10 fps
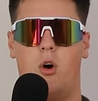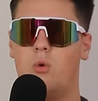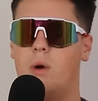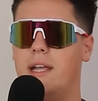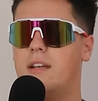
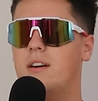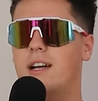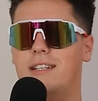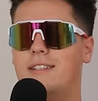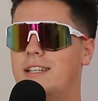All week,
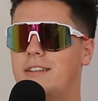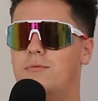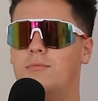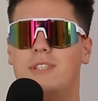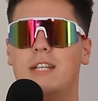I
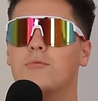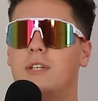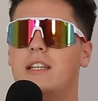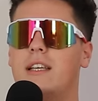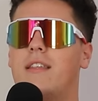didn't
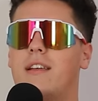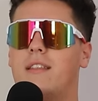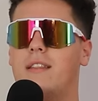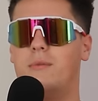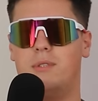really think
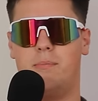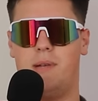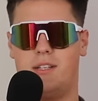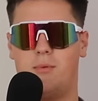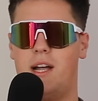that that was the
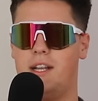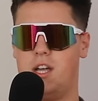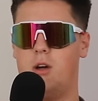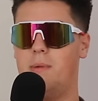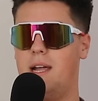best way to
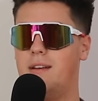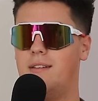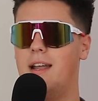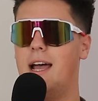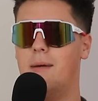go about
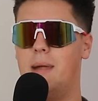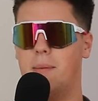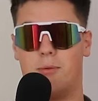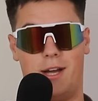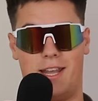our
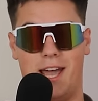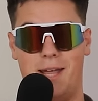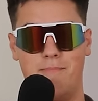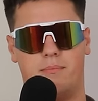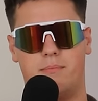
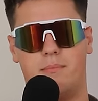pregame.